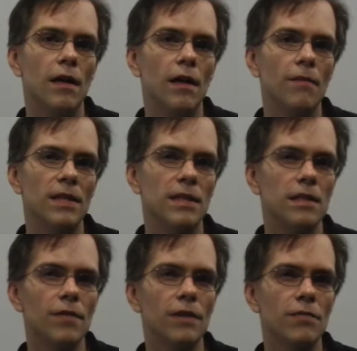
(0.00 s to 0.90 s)
Um, that's the
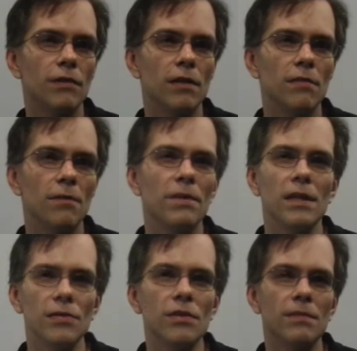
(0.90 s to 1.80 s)
stuff that's really
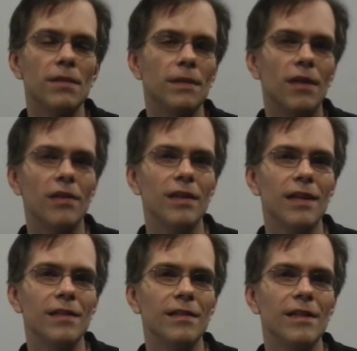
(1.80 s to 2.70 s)
appealed to me about it.
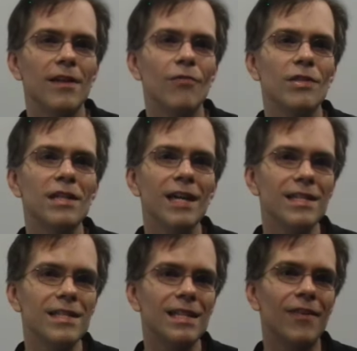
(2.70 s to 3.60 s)
And what's
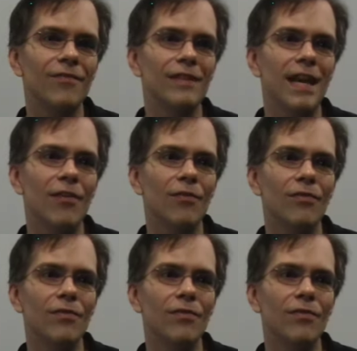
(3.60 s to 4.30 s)
nice is after, now